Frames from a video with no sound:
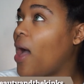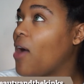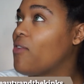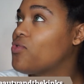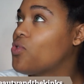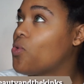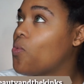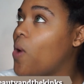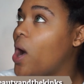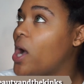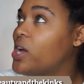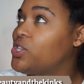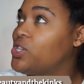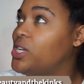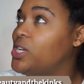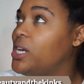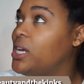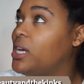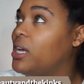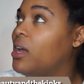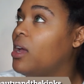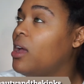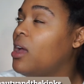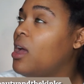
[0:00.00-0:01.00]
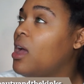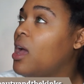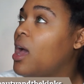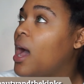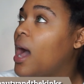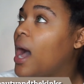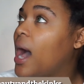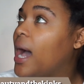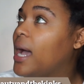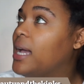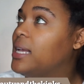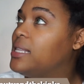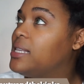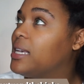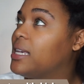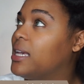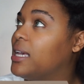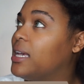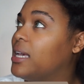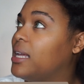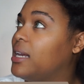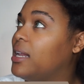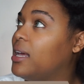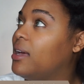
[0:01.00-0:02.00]
washing, I
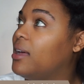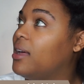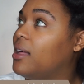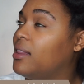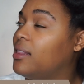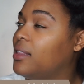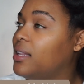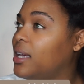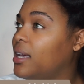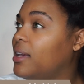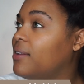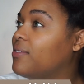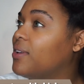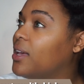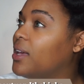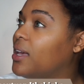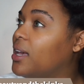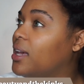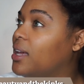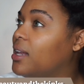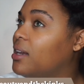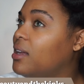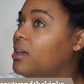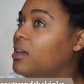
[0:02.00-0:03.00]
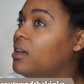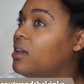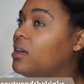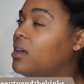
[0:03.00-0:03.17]
did leave-in